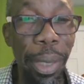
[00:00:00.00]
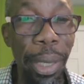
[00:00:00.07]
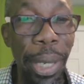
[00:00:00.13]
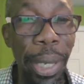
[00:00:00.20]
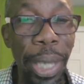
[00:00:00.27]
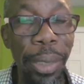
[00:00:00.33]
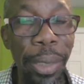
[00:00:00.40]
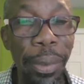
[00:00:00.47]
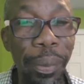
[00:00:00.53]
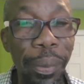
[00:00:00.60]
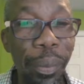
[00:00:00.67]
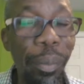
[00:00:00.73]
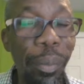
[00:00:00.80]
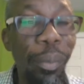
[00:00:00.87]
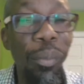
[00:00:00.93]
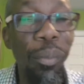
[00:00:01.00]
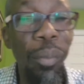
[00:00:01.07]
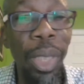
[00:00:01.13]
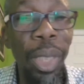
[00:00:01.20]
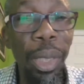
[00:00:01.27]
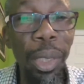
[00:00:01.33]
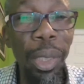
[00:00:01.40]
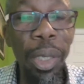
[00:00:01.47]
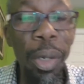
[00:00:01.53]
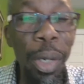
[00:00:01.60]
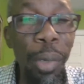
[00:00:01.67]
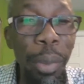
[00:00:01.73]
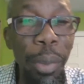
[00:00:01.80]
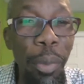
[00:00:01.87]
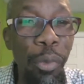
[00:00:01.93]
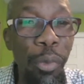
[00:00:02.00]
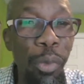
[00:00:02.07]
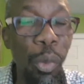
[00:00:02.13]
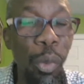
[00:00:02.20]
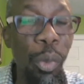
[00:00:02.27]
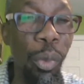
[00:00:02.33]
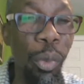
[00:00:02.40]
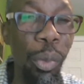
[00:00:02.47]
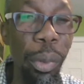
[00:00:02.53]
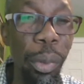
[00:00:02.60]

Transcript: Right? Now when we move to